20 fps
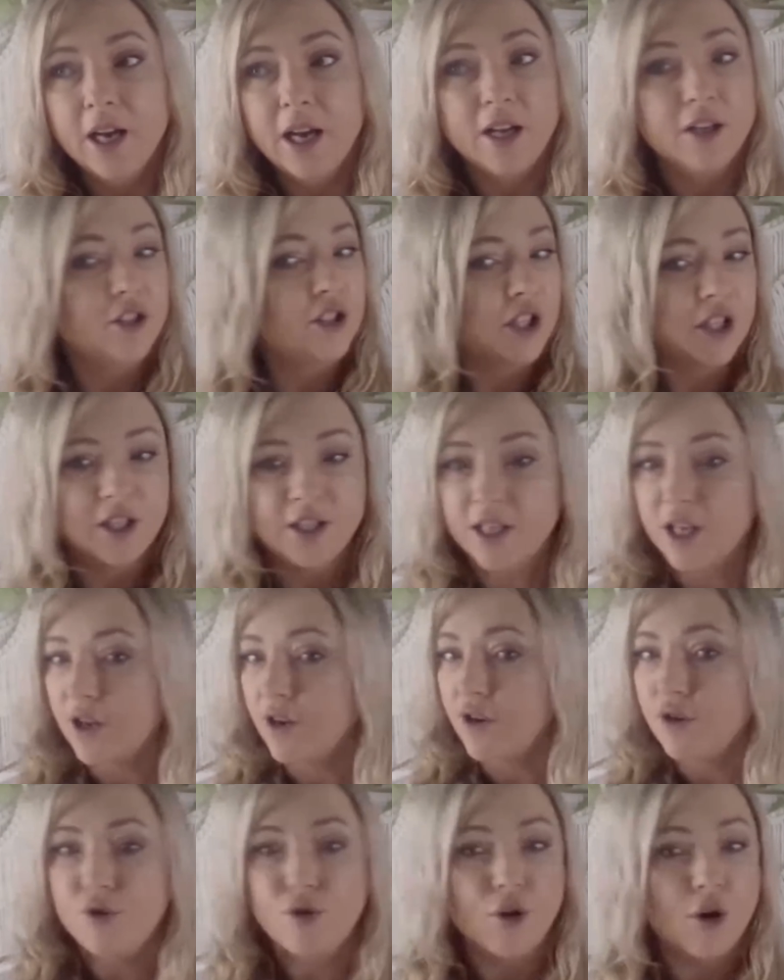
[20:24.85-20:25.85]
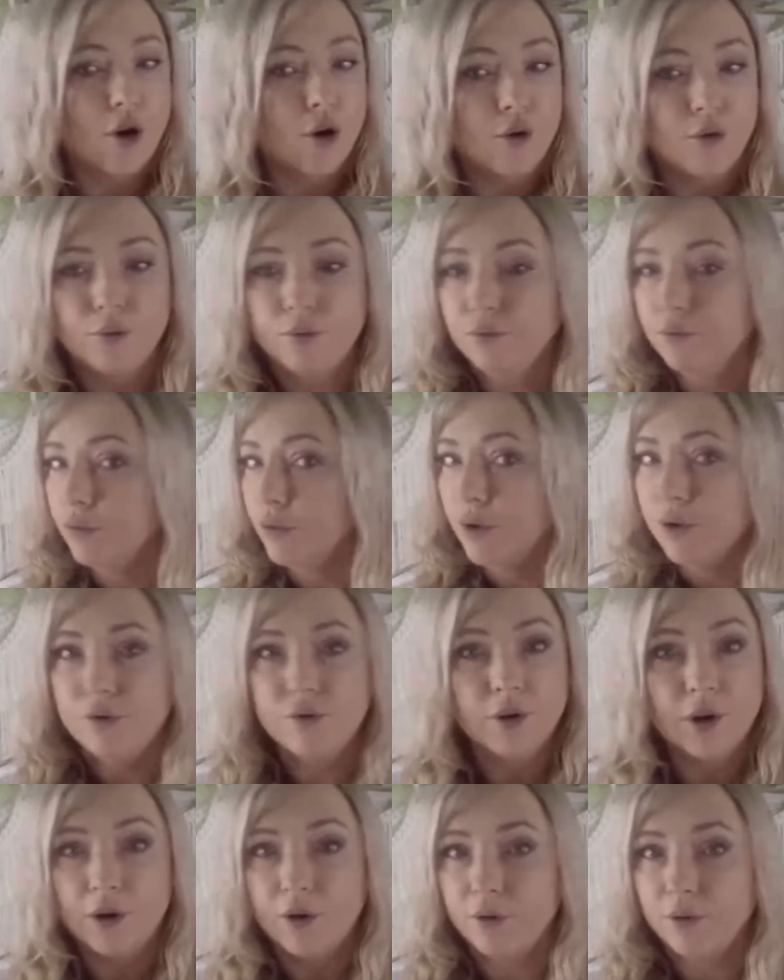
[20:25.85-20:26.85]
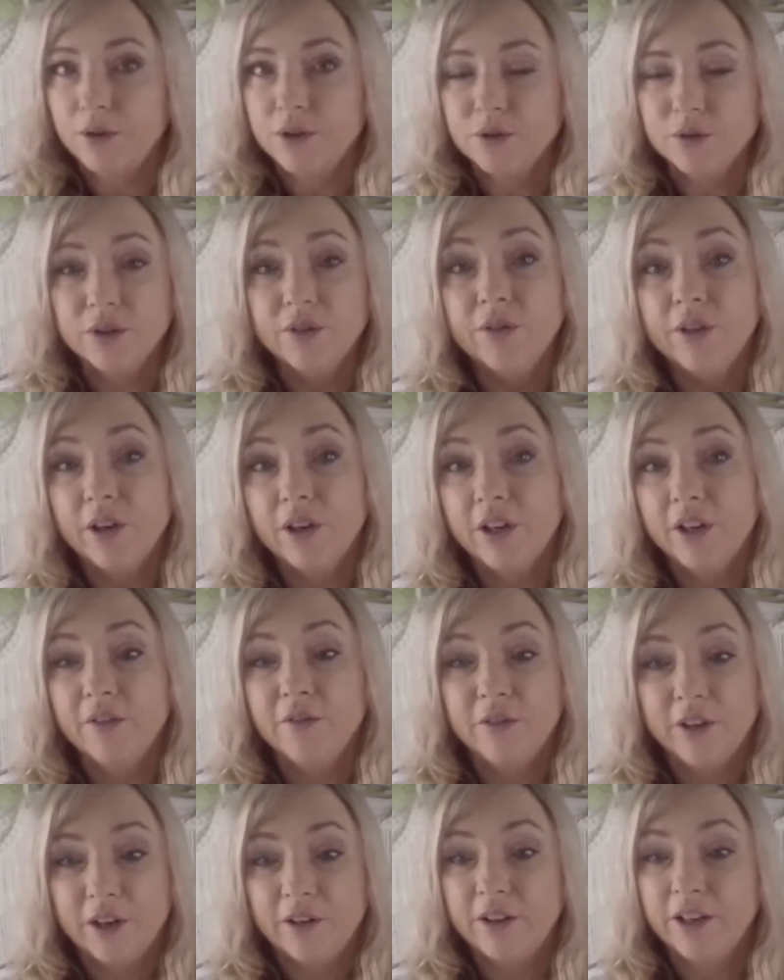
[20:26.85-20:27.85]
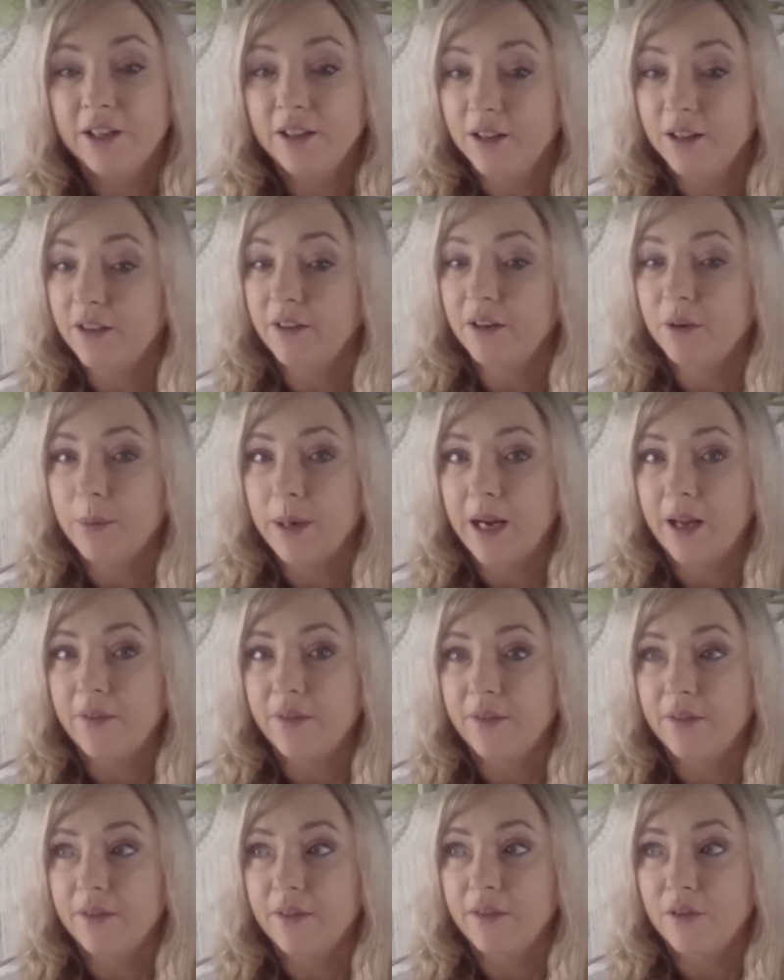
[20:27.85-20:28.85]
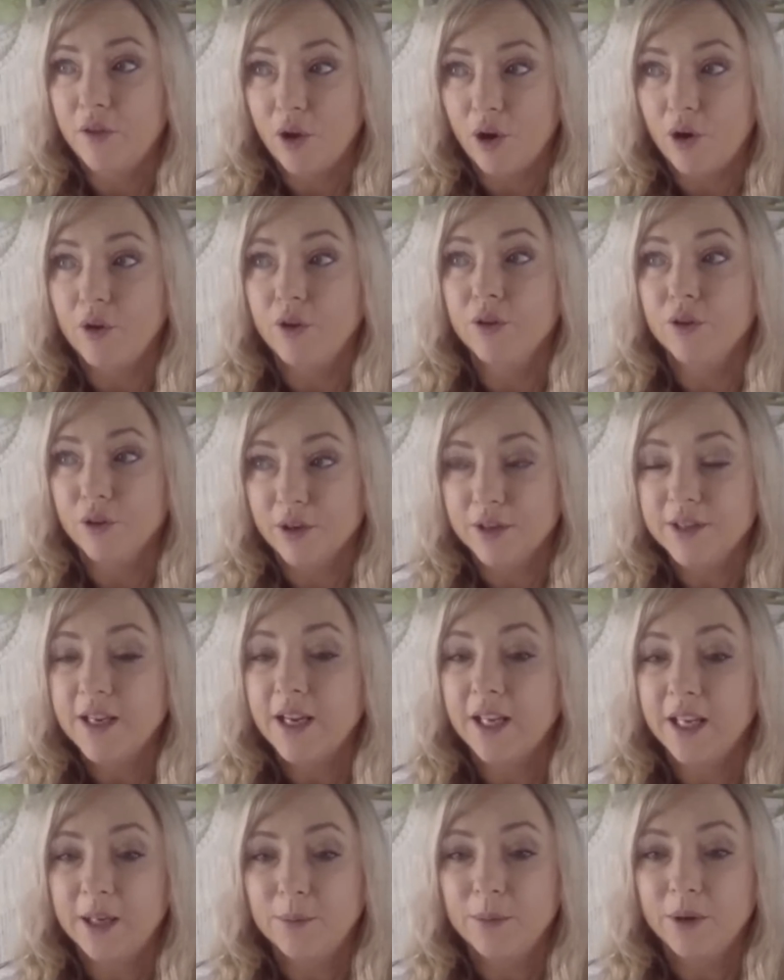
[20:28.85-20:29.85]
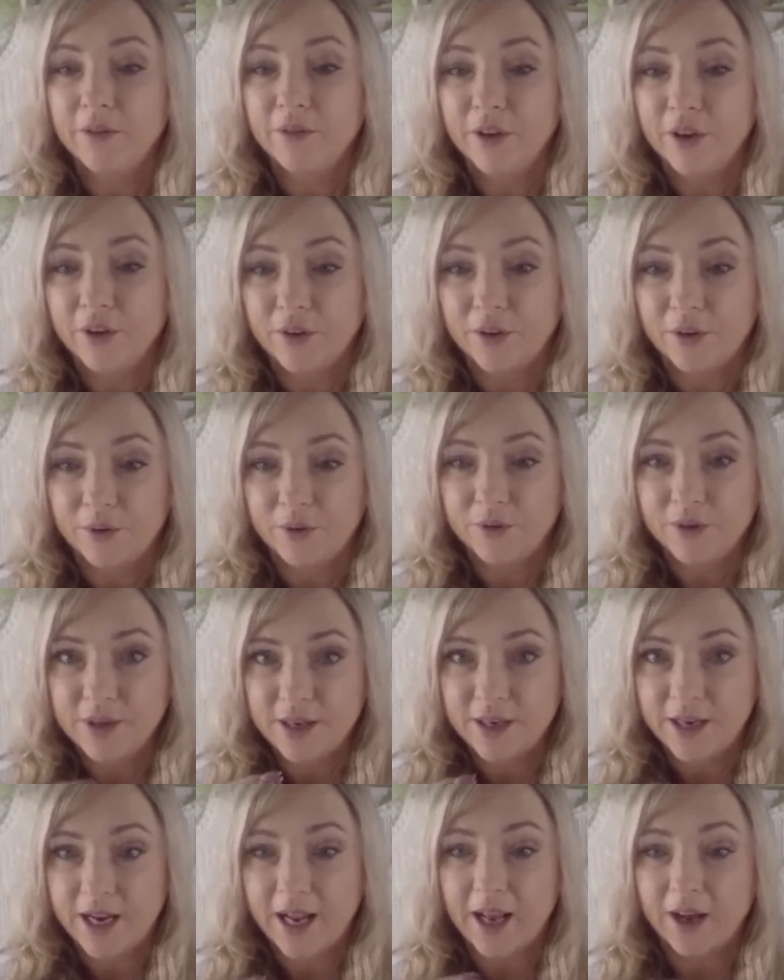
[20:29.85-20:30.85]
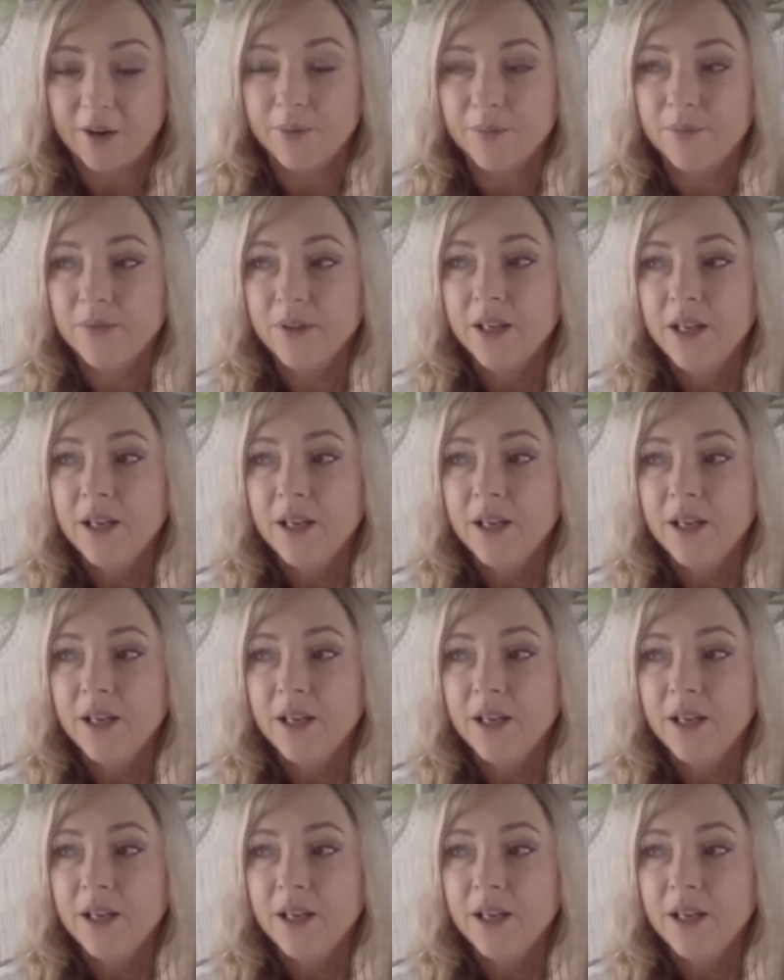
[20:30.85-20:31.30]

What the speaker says: And she said, no, no. She was very, very clear about, no, you're not taking my photo now.